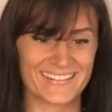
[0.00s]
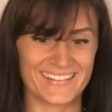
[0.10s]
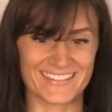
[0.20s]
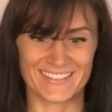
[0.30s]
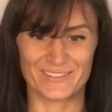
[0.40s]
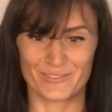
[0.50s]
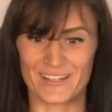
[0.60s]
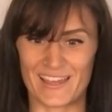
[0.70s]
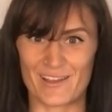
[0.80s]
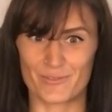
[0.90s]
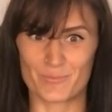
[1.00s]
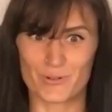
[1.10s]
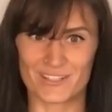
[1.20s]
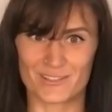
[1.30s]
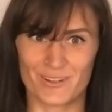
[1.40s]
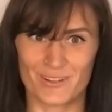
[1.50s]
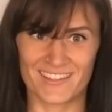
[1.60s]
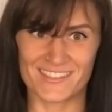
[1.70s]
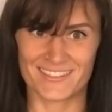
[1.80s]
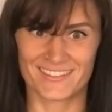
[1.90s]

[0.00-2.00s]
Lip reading: Let's see if we have Morten with us.